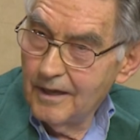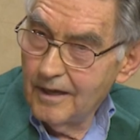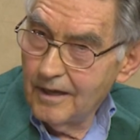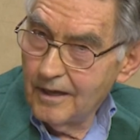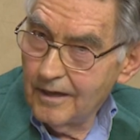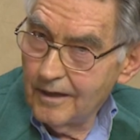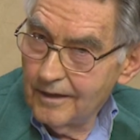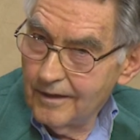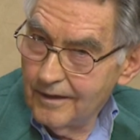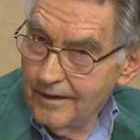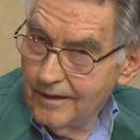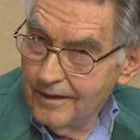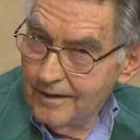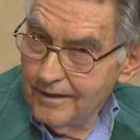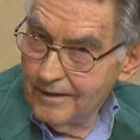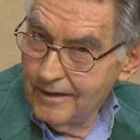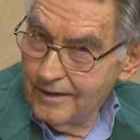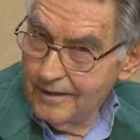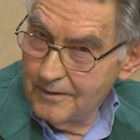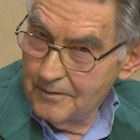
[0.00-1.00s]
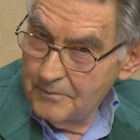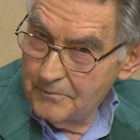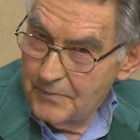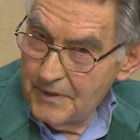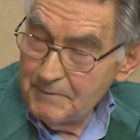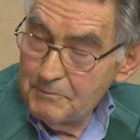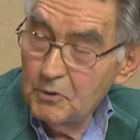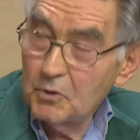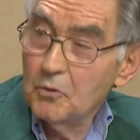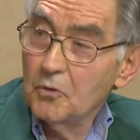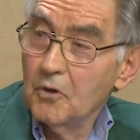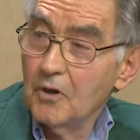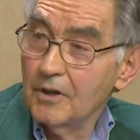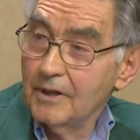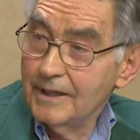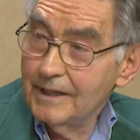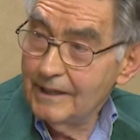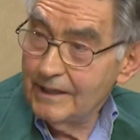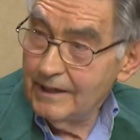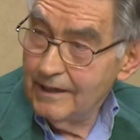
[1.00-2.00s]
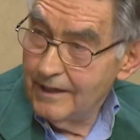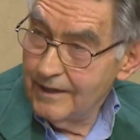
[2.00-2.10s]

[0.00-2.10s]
uh, people who are